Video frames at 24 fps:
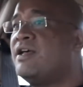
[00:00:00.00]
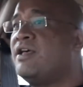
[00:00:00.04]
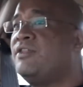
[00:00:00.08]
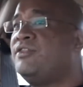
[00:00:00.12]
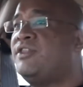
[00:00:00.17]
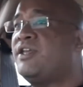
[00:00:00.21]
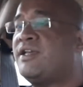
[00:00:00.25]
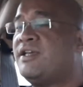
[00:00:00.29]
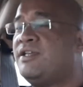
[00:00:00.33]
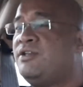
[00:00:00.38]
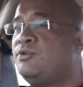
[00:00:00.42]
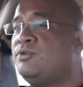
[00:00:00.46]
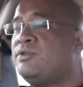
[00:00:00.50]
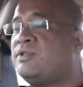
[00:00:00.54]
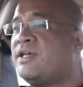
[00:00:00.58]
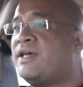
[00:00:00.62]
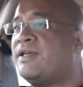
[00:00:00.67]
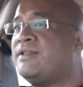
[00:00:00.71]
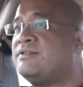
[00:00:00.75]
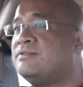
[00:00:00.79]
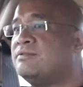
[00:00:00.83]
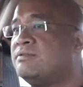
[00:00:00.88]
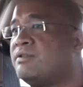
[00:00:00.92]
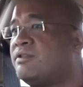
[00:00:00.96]
they can do
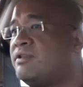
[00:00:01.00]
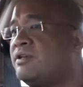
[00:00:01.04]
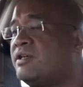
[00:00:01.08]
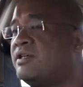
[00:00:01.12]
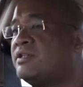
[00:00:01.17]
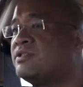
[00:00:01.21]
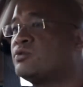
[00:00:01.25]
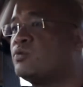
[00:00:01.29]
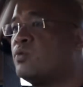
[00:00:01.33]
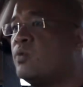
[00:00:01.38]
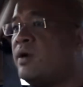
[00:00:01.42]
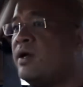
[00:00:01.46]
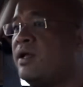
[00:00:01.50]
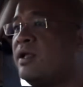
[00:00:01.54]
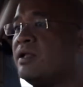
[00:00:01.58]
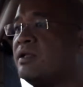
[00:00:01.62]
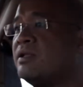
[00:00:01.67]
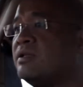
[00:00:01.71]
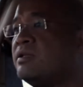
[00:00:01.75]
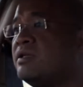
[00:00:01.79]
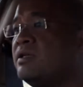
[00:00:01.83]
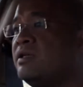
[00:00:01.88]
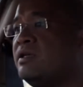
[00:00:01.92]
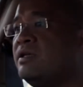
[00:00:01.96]
that there as well.
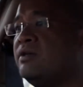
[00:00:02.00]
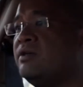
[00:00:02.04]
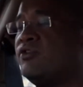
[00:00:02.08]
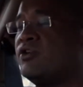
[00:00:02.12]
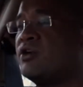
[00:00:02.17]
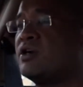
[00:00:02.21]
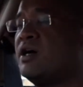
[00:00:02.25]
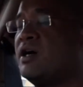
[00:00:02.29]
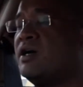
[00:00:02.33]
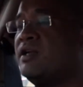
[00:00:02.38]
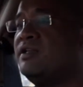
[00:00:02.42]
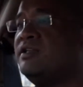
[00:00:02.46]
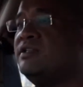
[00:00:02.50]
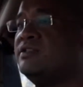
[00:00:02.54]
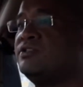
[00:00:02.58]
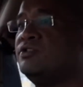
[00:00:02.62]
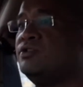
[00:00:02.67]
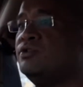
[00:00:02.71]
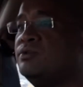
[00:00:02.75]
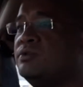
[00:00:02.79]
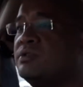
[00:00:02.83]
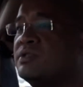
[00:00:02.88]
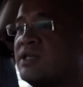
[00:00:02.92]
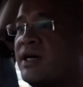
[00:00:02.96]
If your car needs
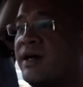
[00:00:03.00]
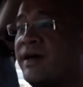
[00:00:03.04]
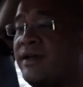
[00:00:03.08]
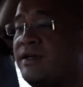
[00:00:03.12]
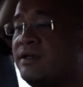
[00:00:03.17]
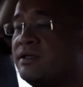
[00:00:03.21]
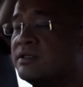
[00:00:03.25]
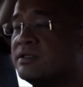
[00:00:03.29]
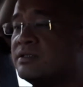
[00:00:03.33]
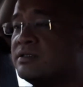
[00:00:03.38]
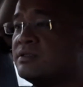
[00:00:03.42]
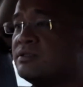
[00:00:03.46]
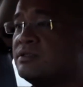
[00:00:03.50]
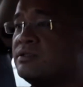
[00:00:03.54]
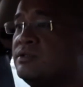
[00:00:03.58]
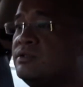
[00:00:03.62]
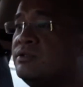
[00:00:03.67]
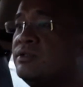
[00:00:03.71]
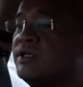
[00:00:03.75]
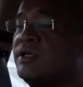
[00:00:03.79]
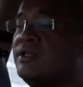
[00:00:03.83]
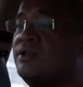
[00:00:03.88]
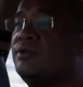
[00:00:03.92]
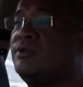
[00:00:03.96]
new tires,
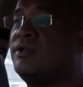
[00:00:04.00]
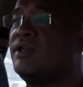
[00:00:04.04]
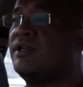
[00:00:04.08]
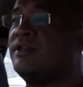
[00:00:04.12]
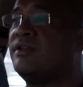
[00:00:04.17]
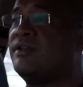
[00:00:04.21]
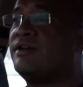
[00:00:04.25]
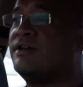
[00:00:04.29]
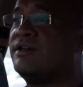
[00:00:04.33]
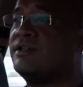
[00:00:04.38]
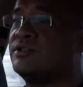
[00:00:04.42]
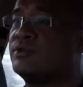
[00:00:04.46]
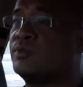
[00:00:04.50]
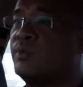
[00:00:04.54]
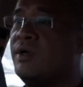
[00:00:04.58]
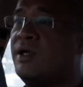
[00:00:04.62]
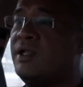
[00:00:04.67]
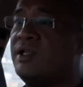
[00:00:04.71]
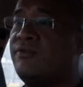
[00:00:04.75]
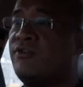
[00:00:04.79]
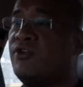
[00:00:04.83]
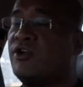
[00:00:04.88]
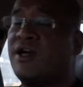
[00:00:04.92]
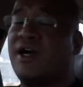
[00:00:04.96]
you can do that there as
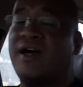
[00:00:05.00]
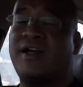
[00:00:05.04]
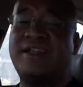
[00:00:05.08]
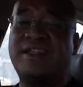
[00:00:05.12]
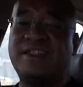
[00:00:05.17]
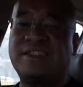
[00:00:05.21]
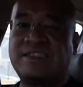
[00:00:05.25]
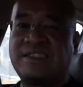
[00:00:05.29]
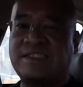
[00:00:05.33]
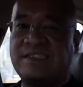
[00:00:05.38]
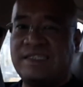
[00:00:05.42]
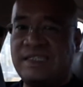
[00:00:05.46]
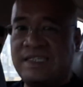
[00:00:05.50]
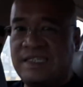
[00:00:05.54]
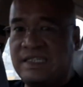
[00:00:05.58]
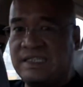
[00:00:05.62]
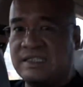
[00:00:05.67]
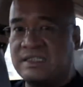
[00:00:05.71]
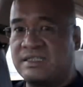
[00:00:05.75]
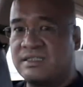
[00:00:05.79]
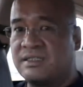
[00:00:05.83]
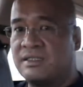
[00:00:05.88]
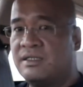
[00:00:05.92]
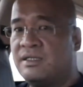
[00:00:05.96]
well. If your car needs
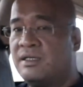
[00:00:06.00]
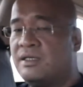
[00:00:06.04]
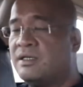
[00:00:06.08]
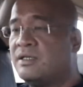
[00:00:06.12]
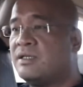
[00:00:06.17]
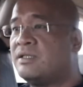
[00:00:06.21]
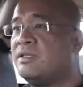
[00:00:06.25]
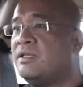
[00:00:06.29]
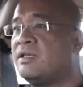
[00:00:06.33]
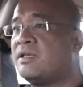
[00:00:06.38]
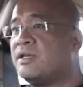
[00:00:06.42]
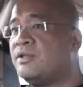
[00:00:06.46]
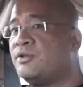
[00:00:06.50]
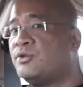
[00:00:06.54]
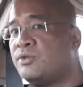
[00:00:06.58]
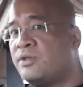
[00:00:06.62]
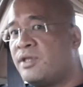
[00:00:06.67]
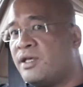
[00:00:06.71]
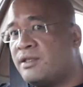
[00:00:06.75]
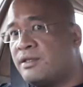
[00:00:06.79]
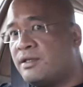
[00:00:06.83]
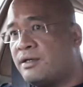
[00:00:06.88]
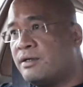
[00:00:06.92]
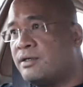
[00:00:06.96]
tint, they can do
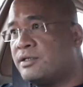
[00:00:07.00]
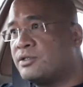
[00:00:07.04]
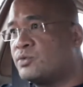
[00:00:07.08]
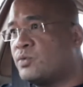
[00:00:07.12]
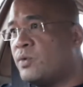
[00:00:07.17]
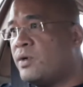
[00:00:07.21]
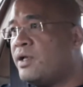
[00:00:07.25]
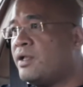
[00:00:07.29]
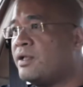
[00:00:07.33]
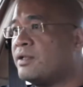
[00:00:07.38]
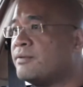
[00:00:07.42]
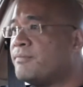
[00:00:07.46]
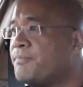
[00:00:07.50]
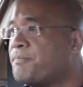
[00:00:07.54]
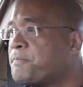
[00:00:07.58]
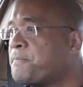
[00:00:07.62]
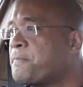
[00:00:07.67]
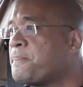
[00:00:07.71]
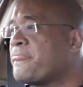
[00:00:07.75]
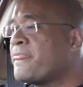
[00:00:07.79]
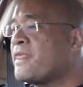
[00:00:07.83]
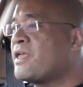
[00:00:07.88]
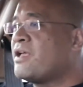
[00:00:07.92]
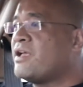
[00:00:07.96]
that there as well.
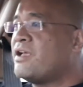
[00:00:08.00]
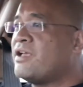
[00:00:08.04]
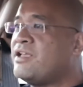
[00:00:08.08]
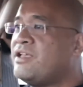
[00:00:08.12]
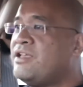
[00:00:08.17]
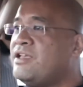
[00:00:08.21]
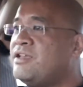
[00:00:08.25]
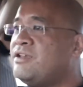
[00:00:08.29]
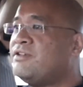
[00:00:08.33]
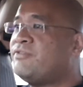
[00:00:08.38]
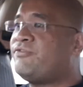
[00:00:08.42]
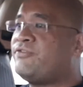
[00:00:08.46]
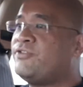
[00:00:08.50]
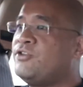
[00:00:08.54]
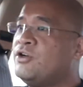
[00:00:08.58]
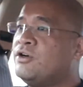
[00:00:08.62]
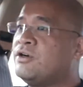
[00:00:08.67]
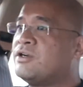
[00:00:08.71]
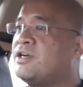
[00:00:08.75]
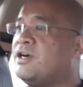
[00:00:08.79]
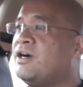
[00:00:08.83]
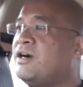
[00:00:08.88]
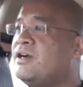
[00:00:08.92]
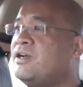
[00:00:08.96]
If
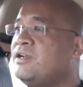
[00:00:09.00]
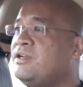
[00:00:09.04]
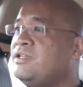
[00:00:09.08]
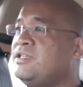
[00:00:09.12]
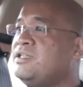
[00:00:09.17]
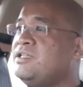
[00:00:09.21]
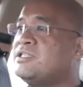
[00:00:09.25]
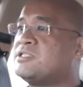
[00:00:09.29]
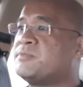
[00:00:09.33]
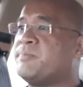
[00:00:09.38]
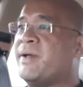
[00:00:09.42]
your car needs